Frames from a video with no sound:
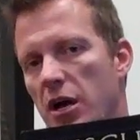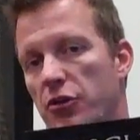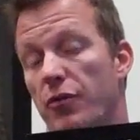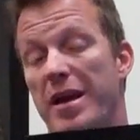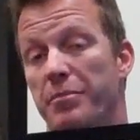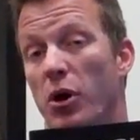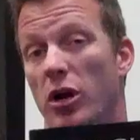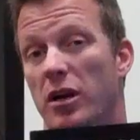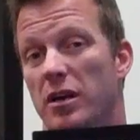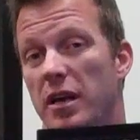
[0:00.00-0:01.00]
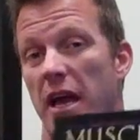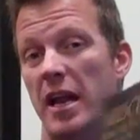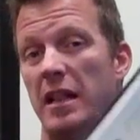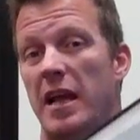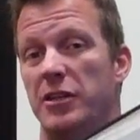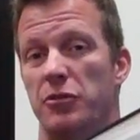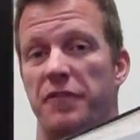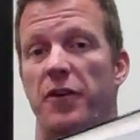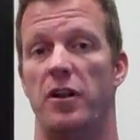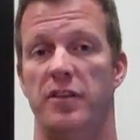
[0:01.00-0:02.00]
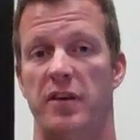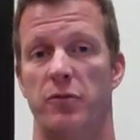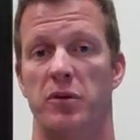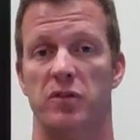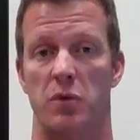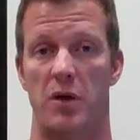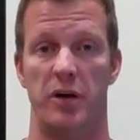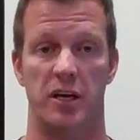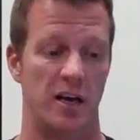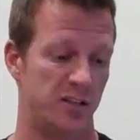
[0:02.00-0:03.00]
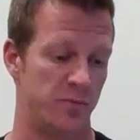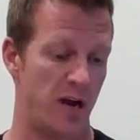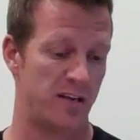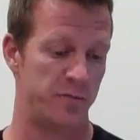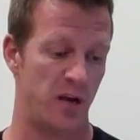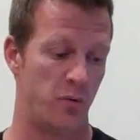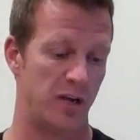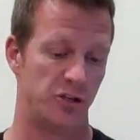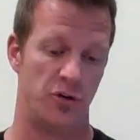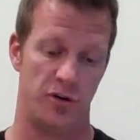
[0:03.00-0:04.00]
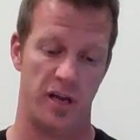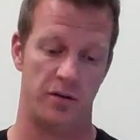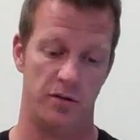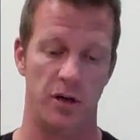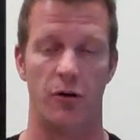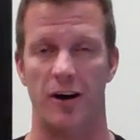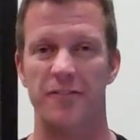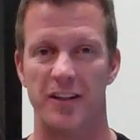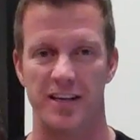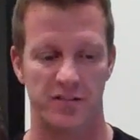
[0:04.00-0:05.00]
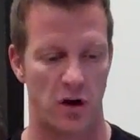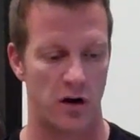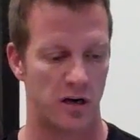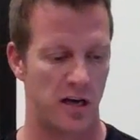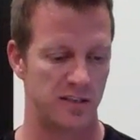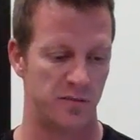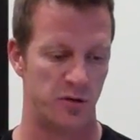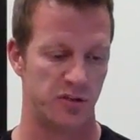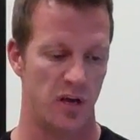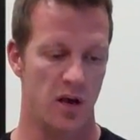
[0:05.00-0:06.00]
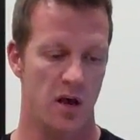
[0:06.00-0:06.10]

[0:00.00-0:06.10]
Great book, and I like to refer to this every once in a while when a customer asks me a question, and our affiliates are our customers.